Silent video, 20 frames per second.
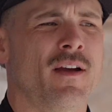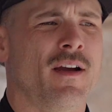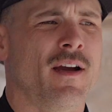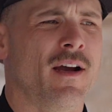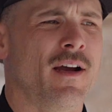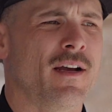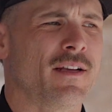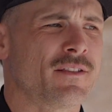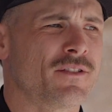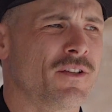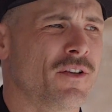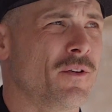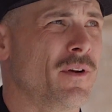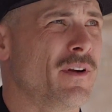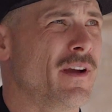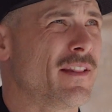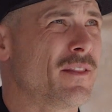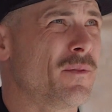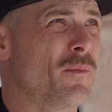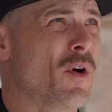Uh, so
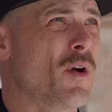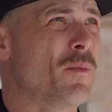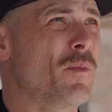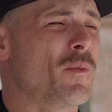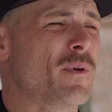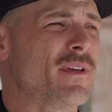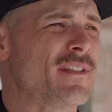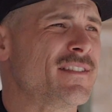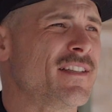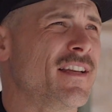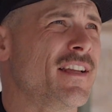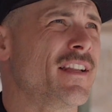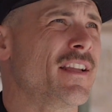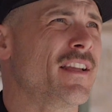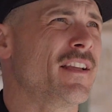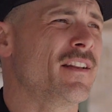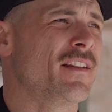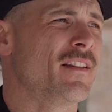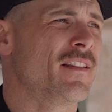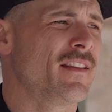at the moment we're
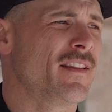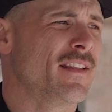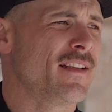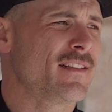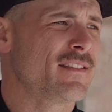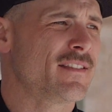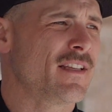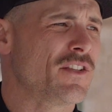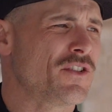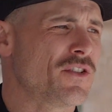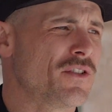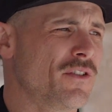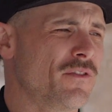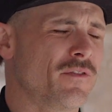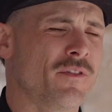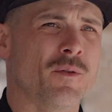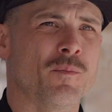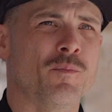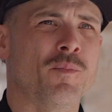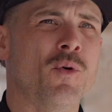standing in the extension
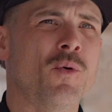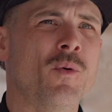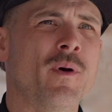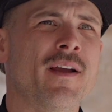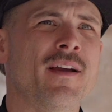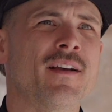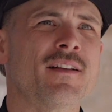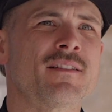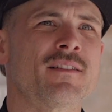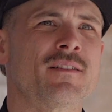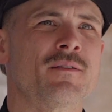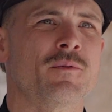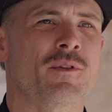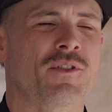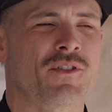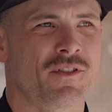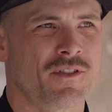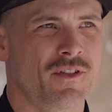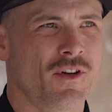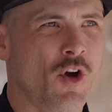of the pool house
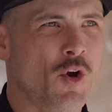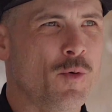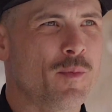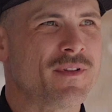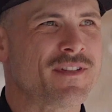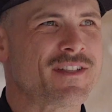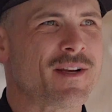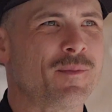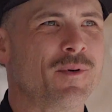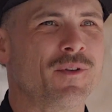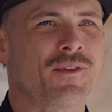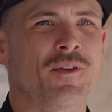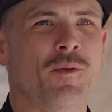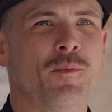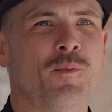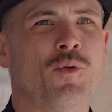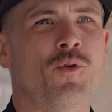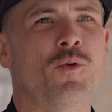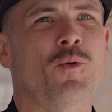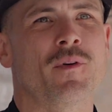which opens up onto
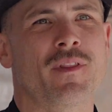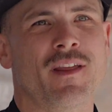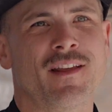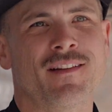the pool with